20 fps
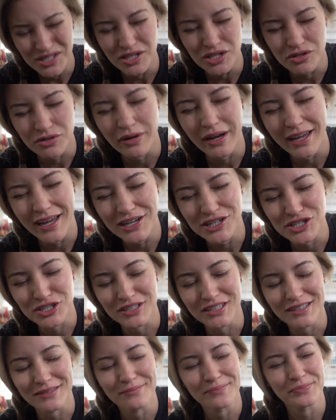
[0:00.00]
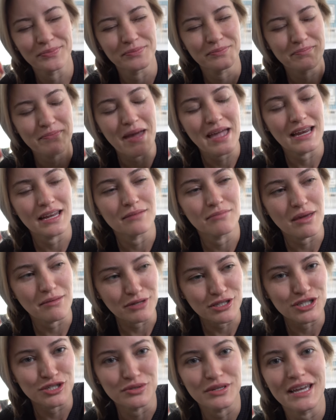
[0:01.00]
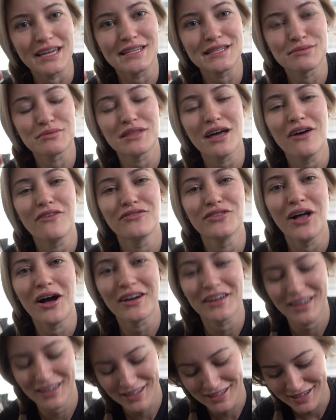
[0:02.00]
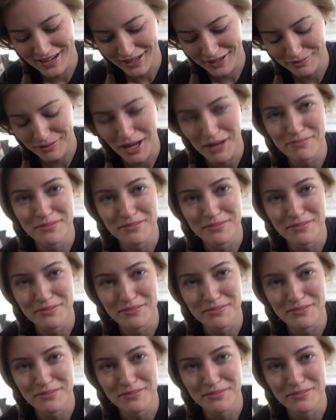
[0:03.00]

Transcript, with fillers: That's not true. I actually made it maybe two days without vlogging and I,